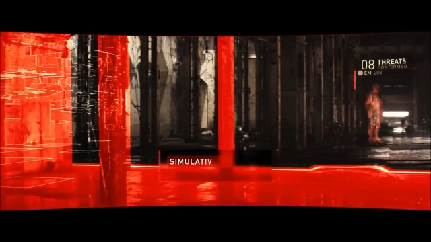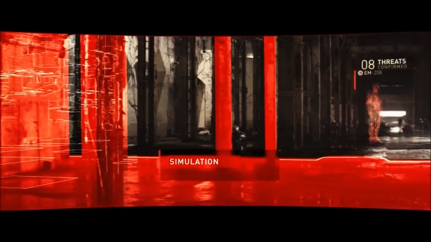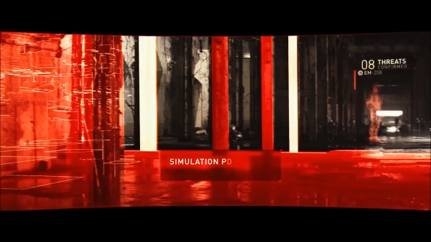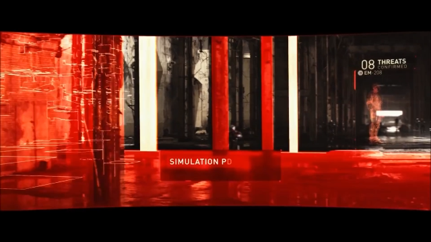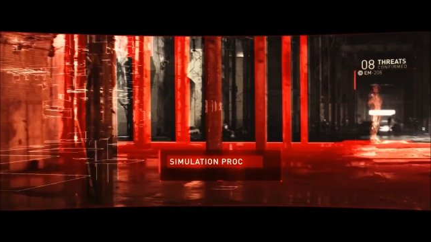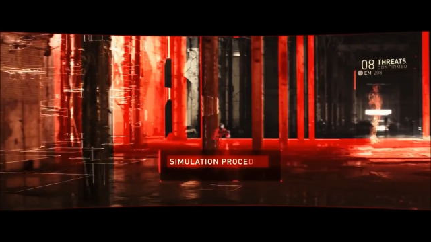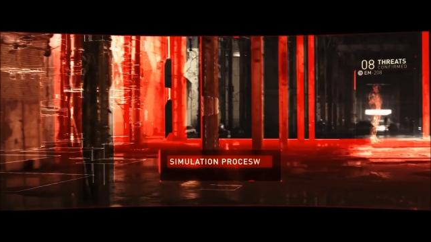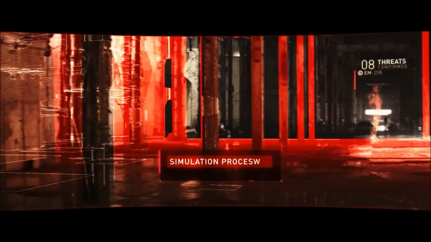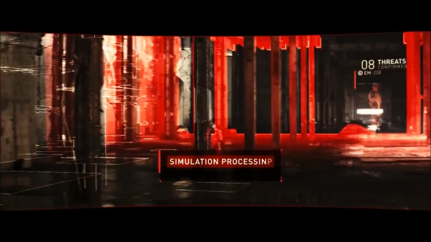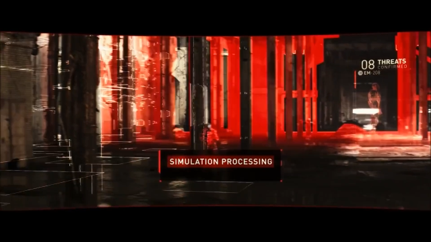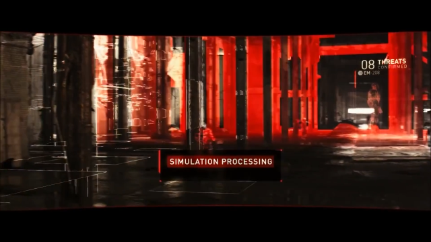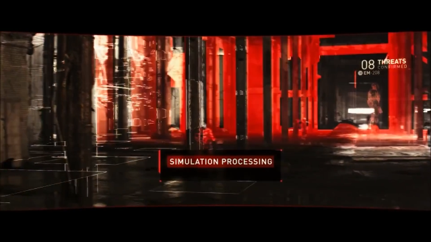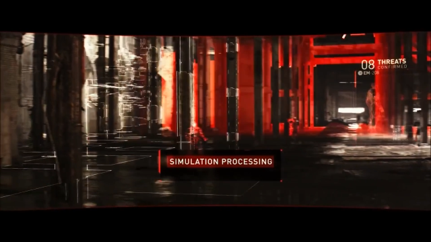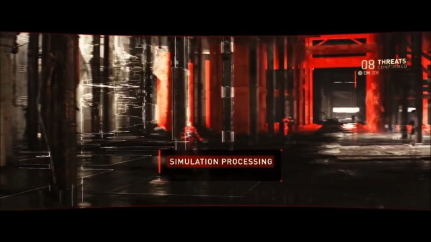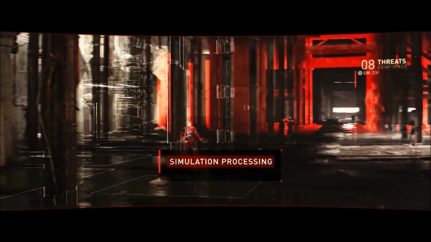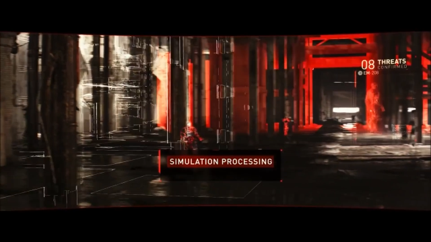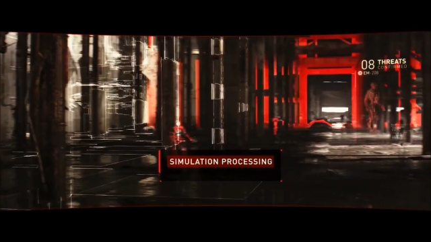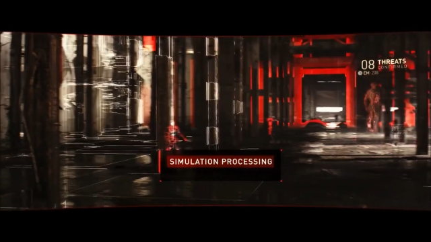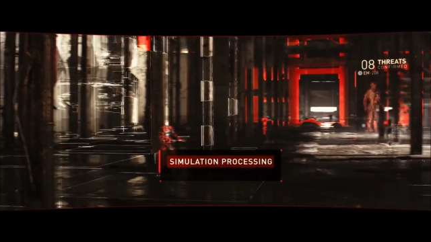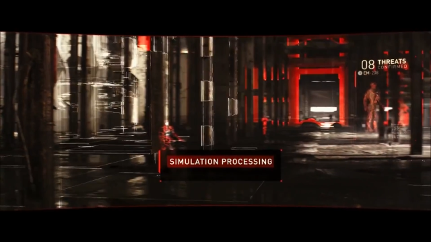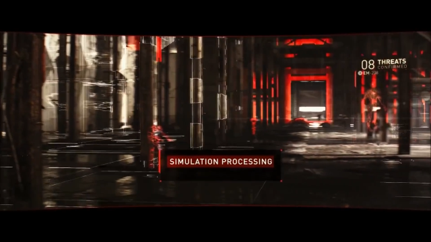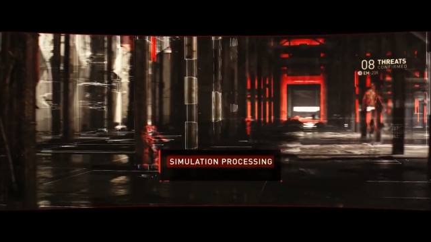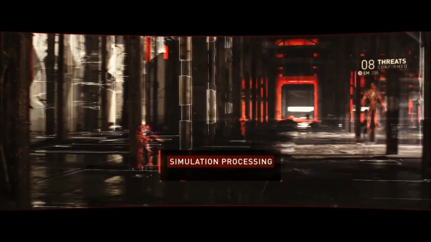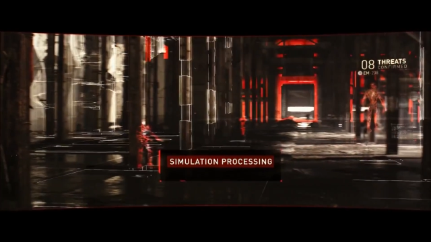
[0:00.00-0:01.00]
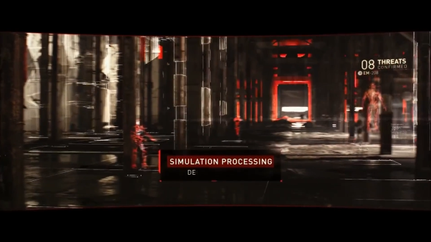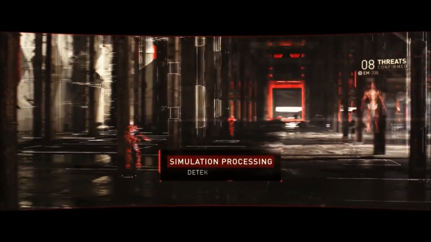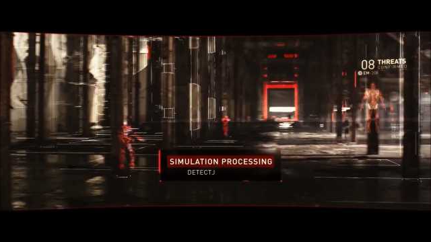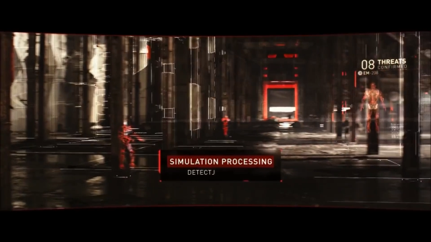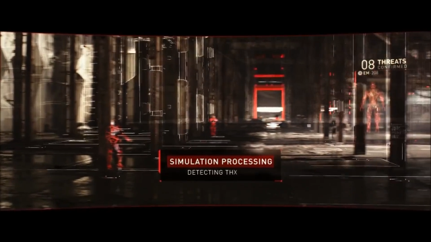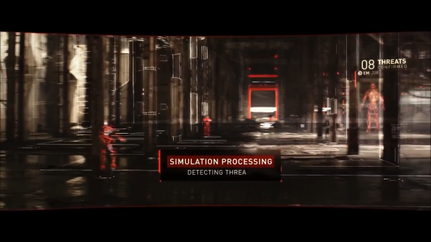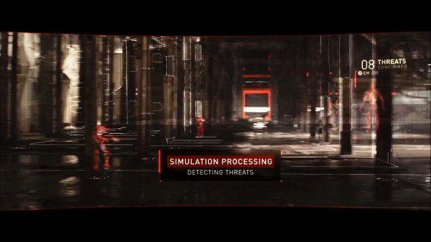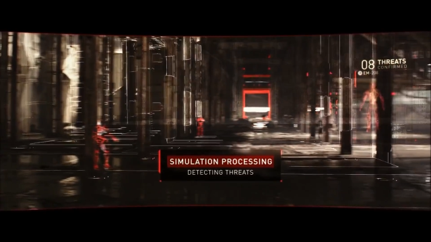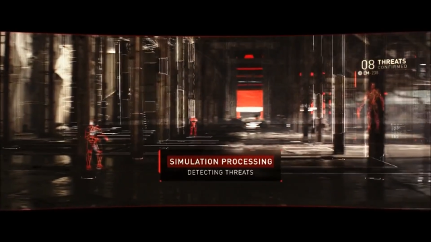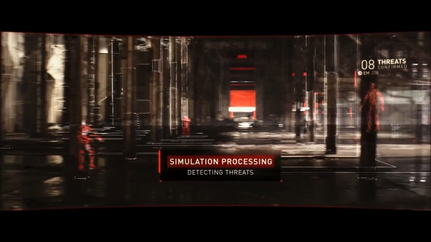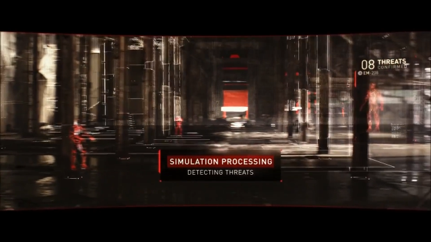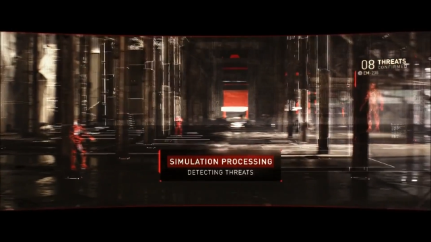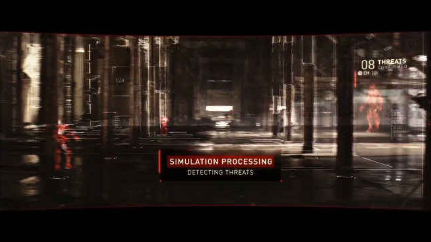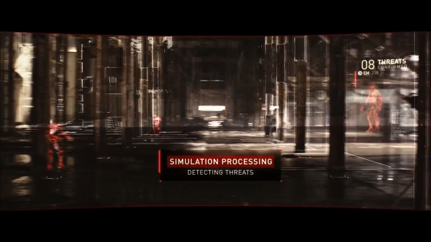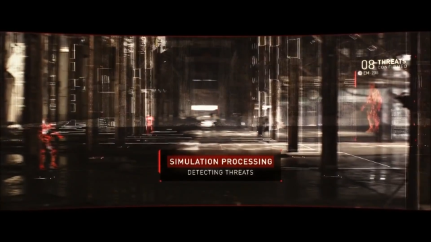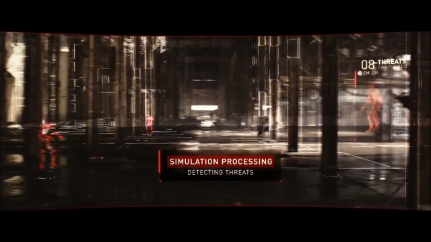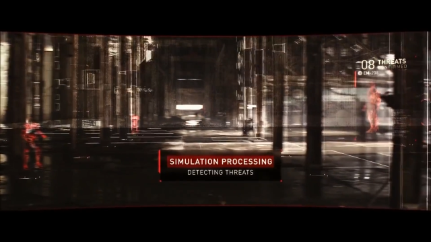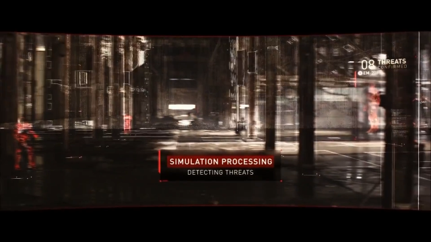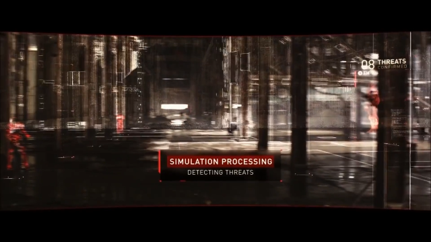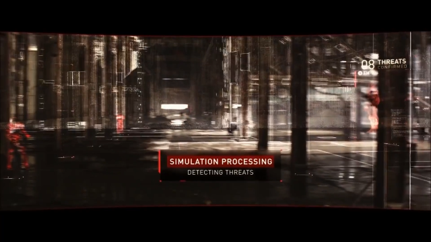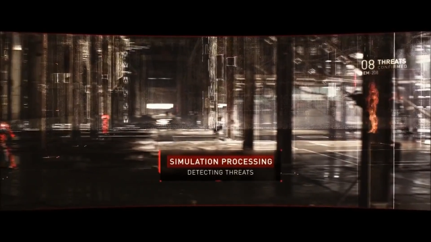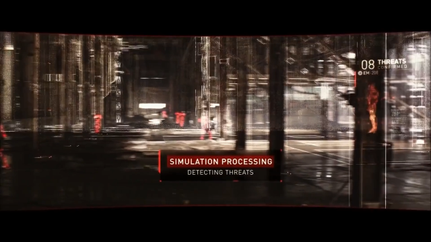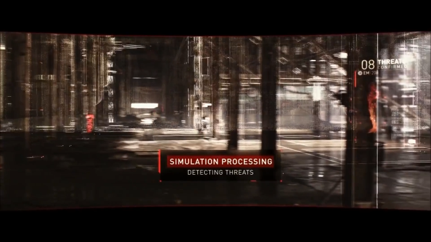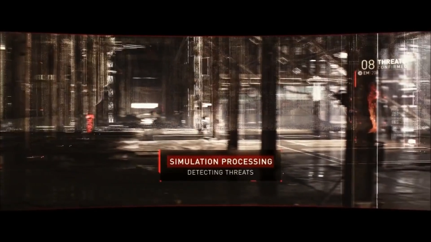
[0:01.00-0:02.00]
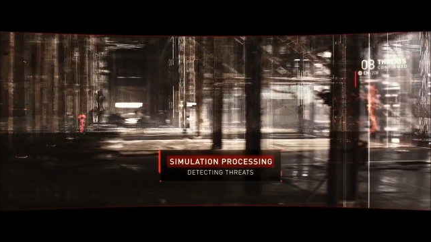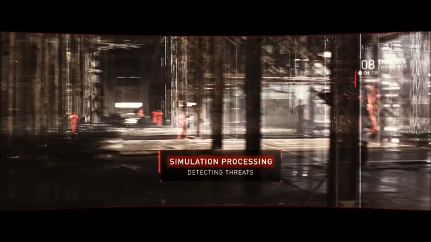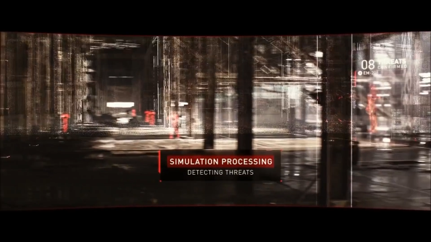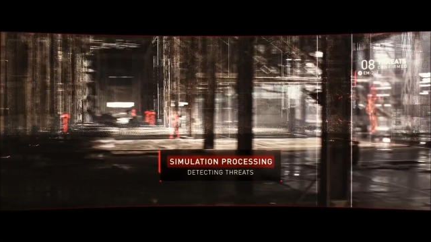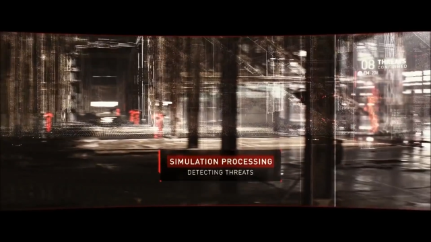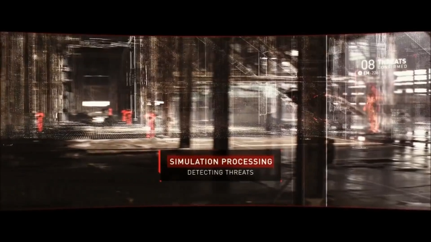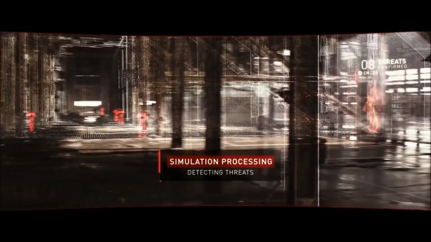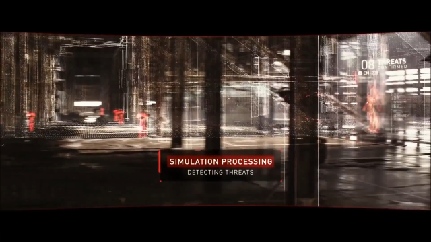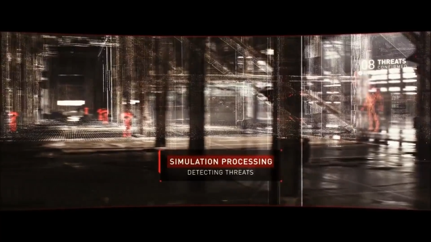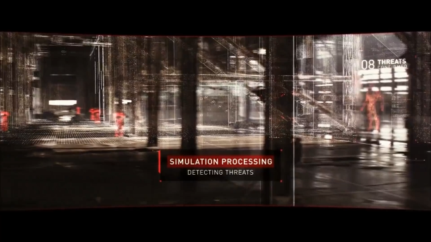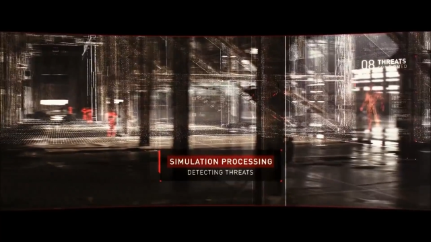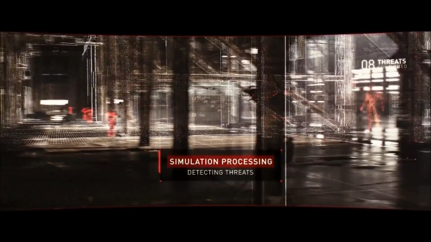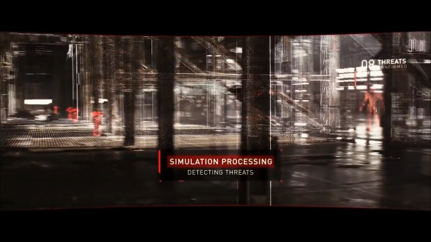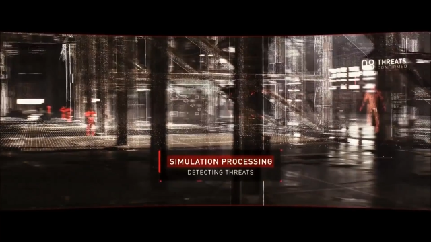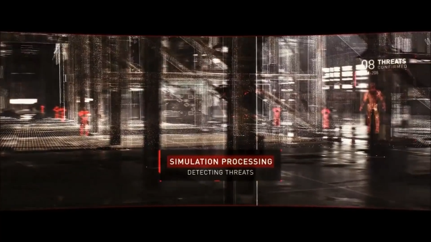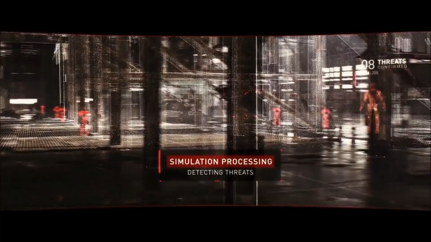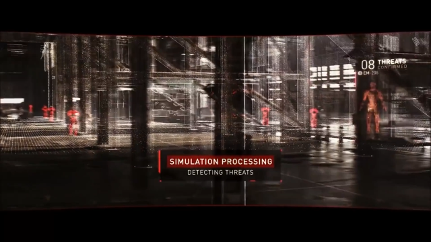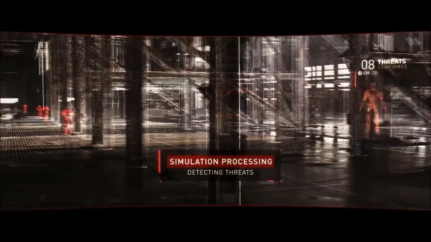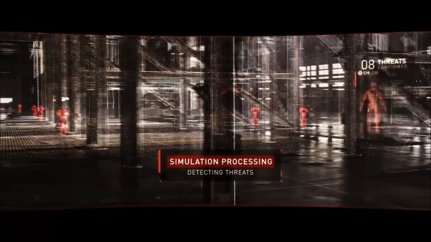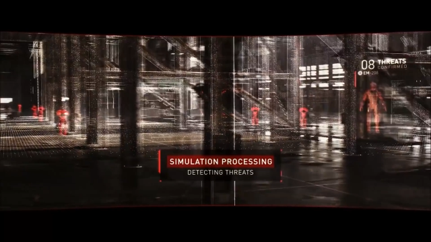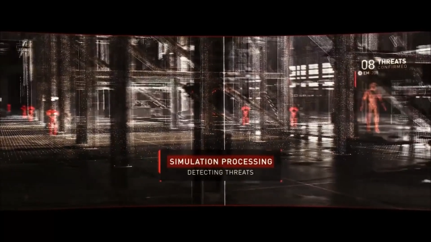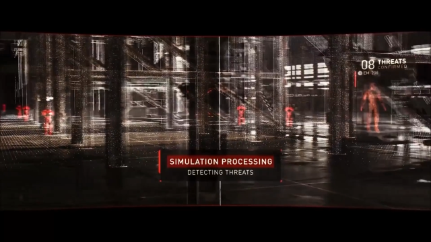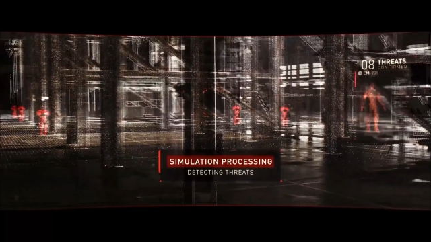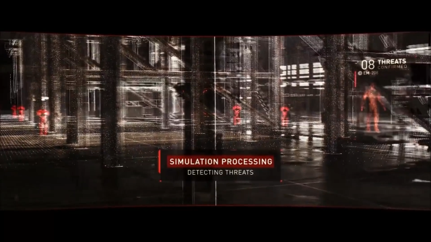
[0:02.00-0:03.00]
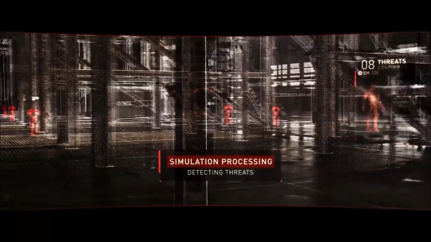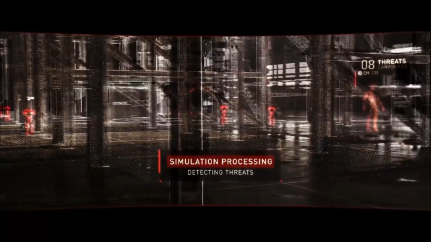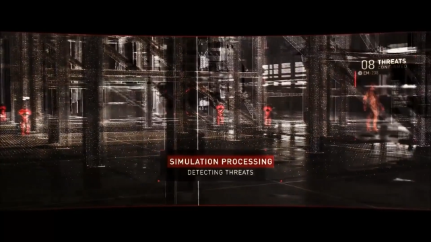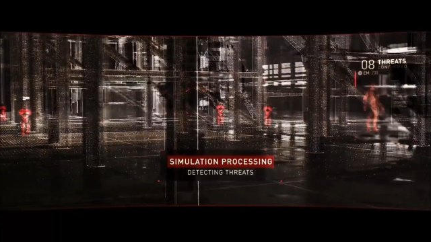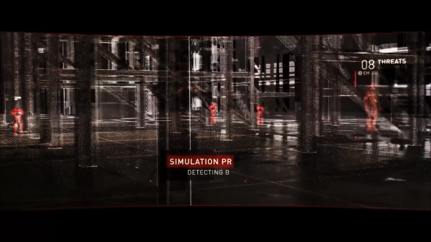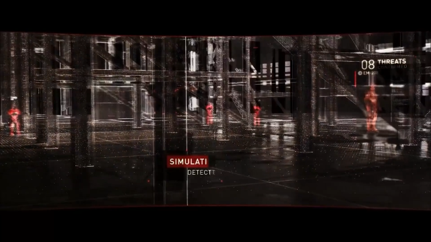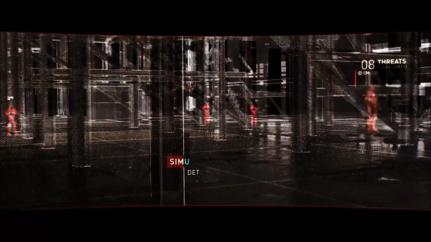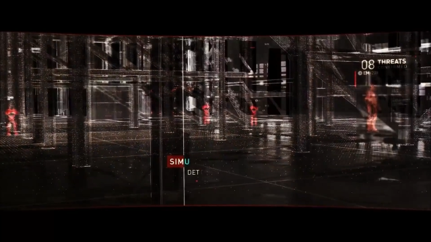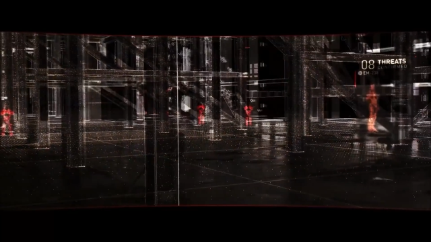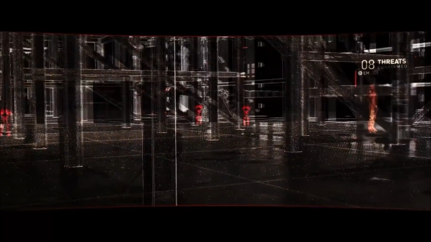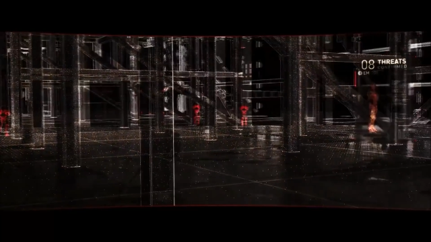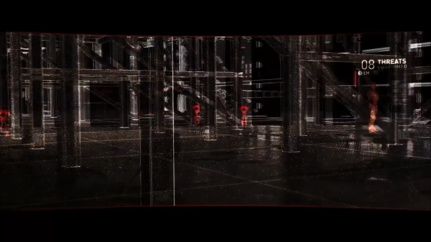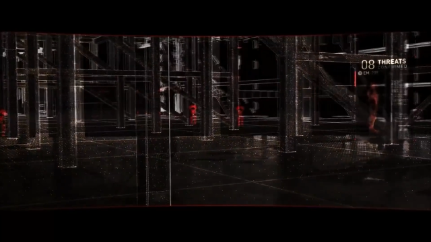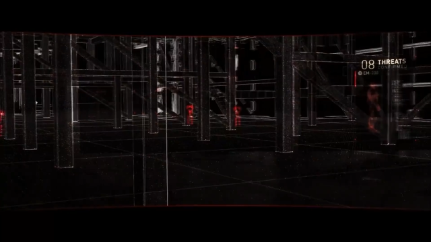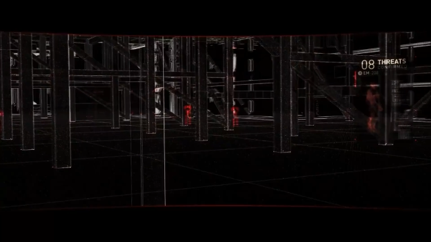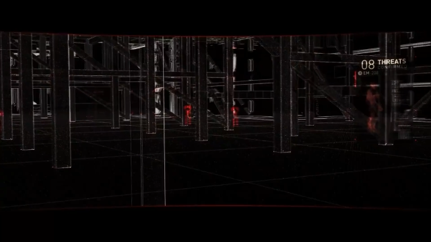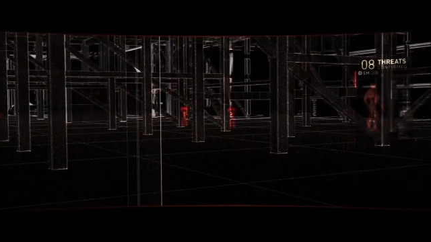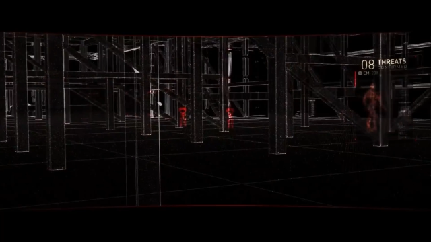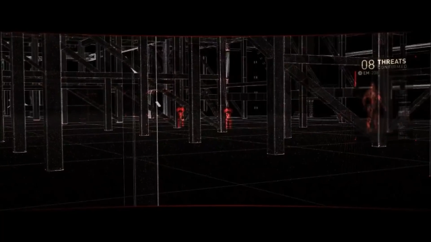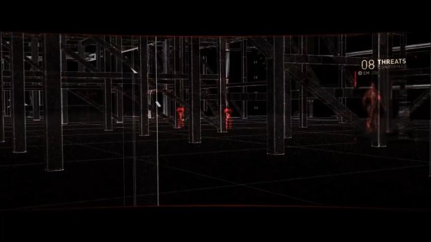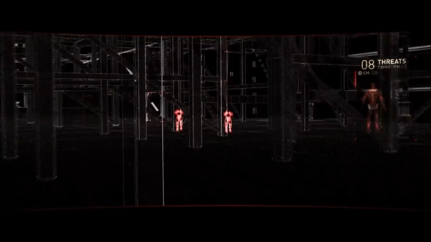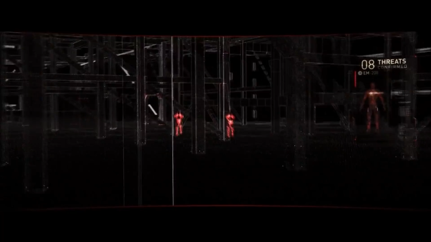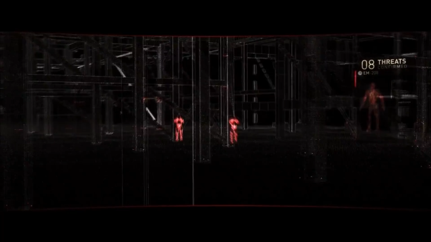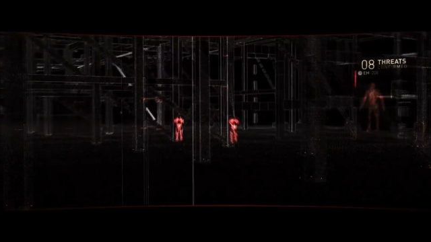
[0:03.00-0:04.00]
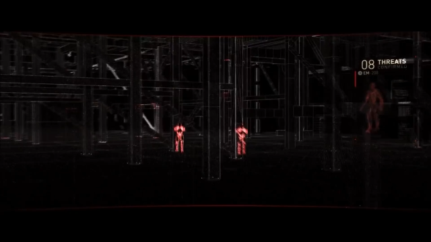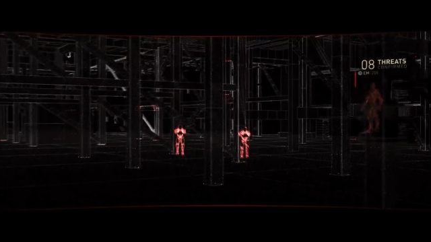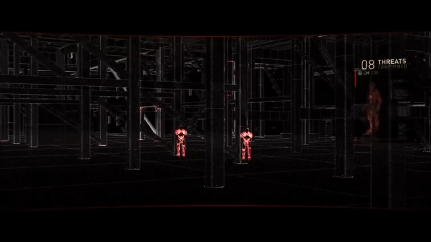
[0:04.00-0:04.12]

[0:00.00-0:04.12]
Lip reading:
(no speaker visible)